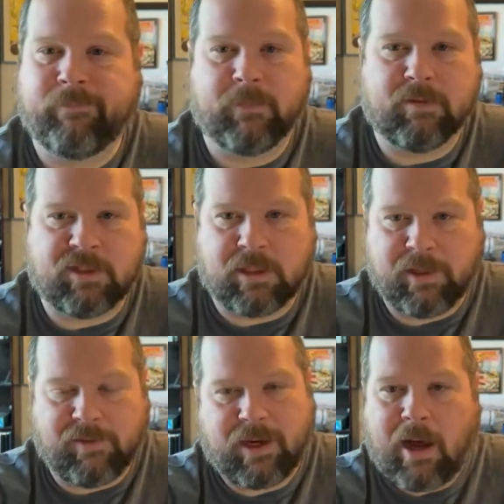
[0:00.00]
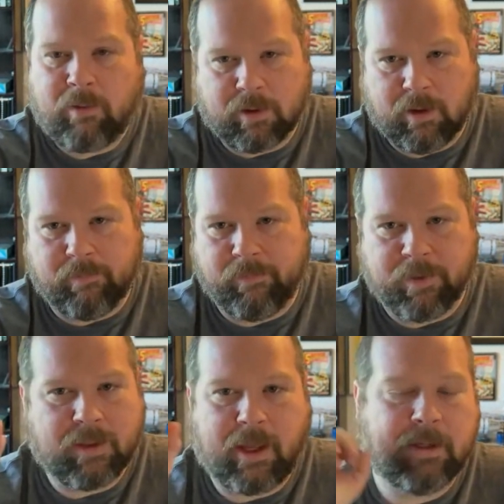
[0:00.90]
some given outcome,
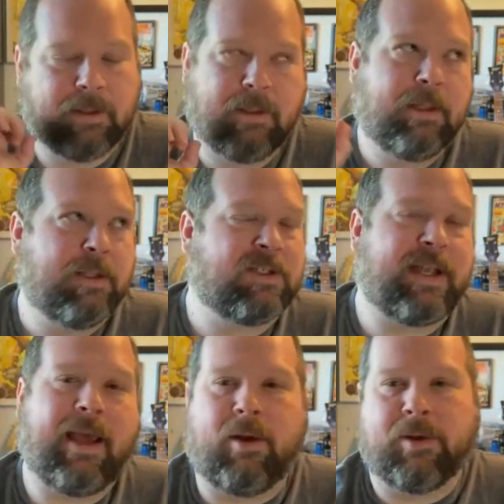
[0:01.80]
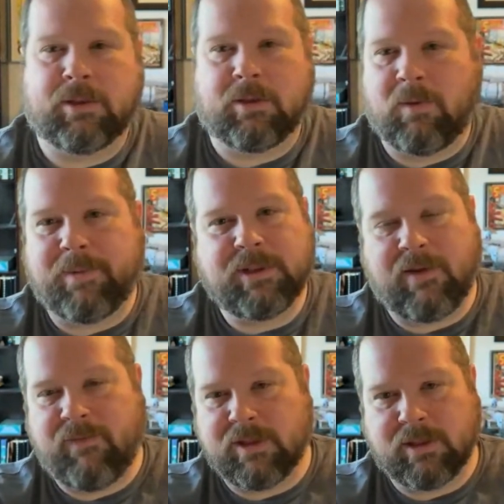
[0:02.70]
be that sales or
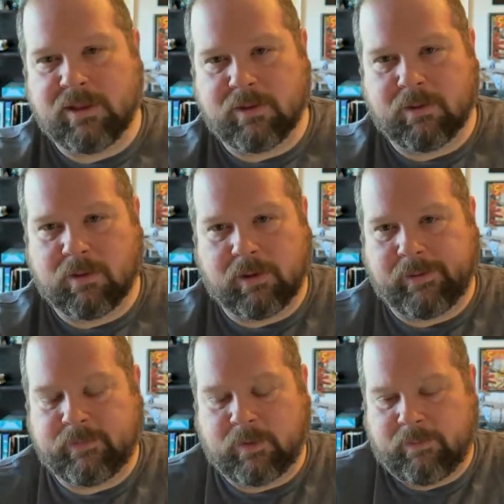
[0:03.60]
website visits or